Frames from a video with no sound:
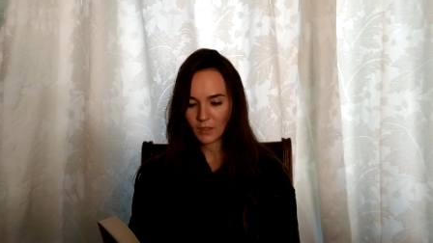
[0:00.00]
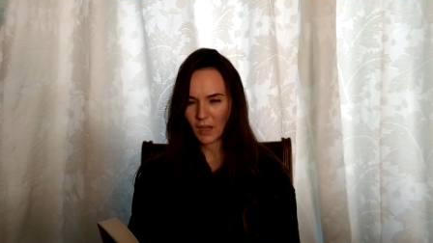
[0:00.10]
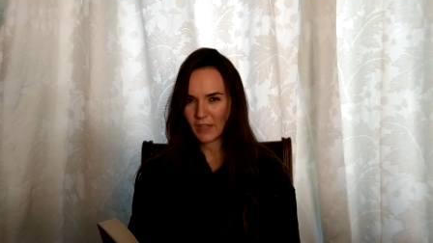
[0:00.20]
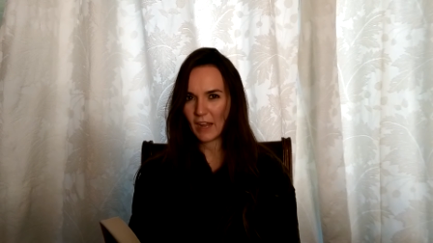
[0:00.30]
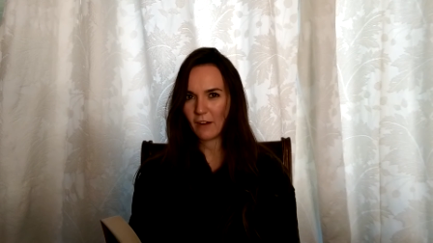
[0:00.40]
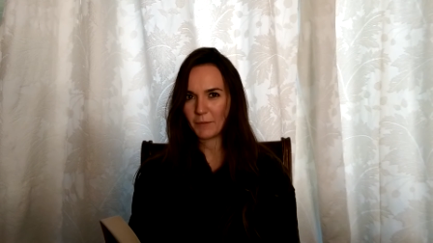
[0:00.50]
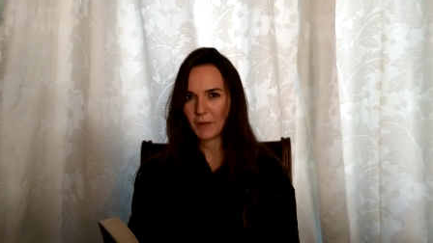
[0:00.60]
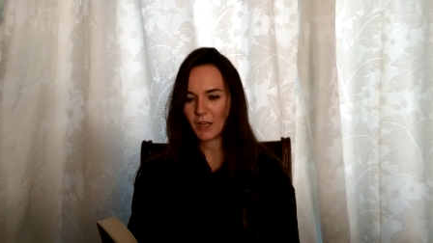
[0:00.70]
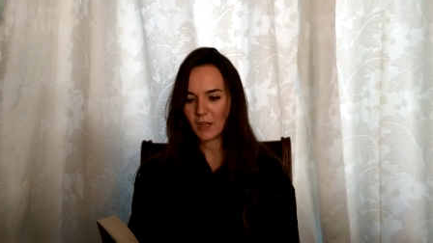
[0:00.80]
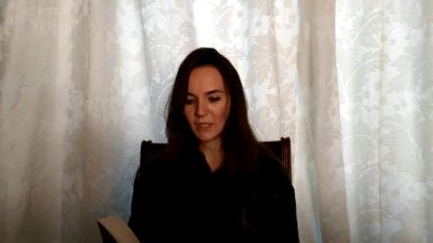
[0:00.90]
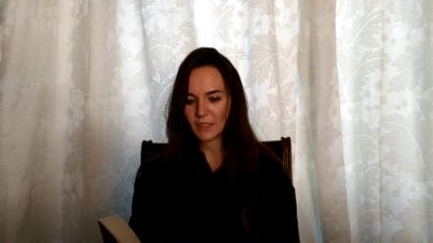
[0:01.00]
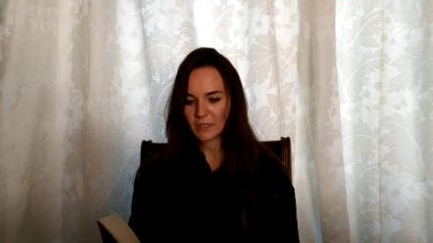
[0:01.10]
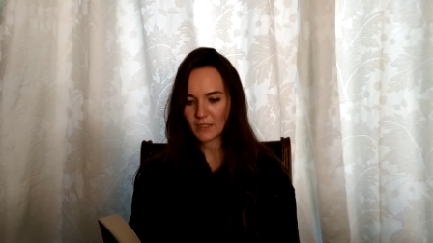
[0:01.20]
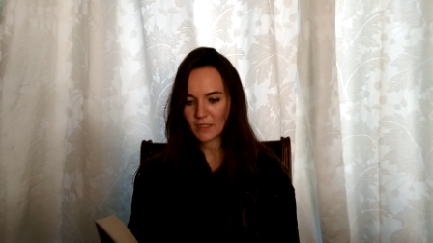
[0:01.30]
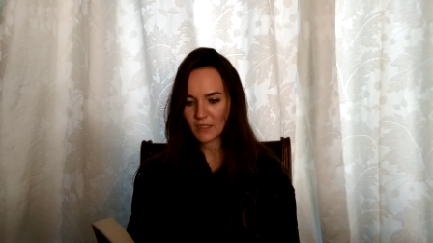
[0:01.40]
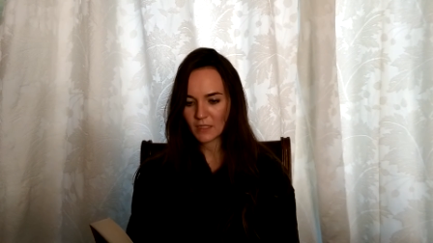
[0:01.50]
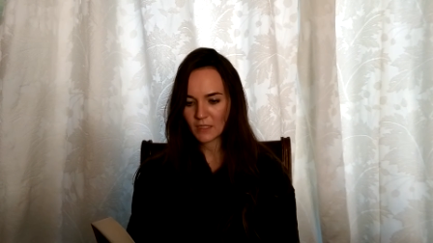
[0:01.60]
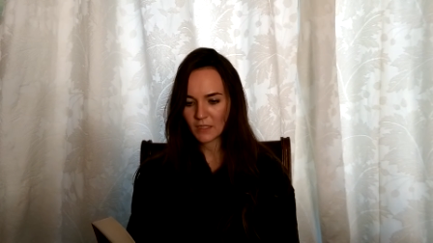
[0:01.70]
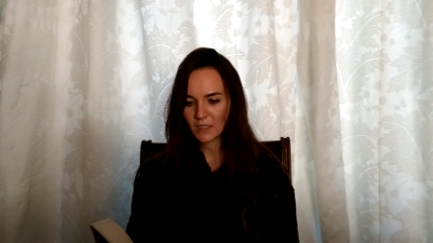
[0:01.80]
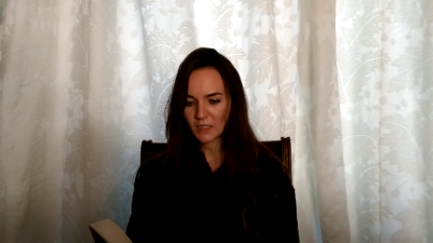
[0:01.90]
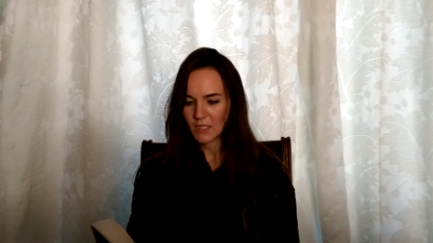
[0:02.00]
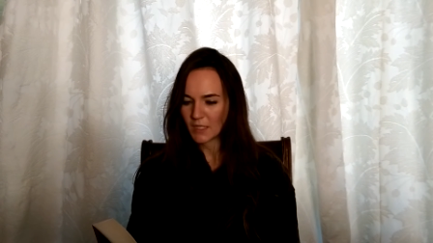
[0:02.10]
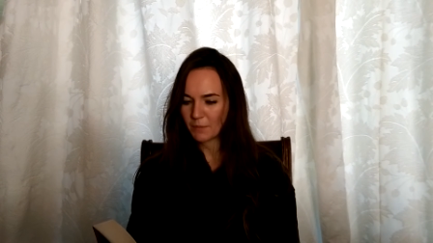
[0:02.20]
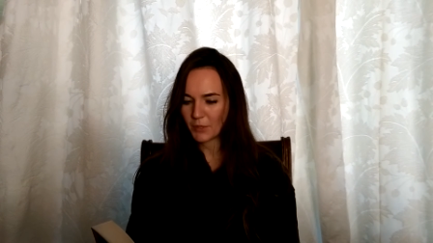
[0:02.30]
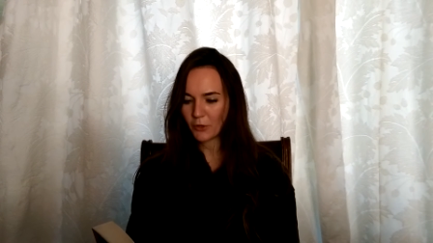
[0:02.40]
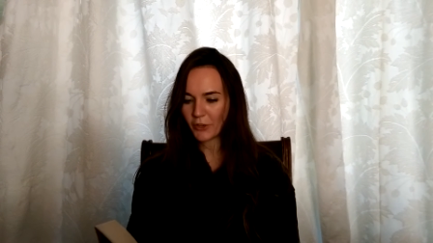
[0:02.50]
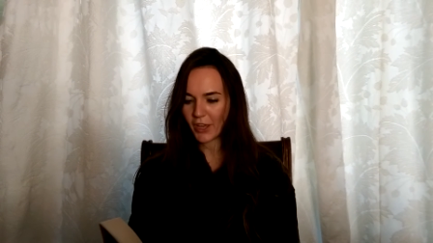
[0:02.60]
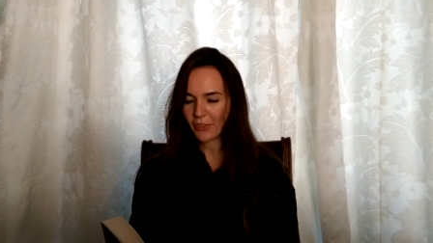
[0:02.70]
I narrowed my eyes. "But not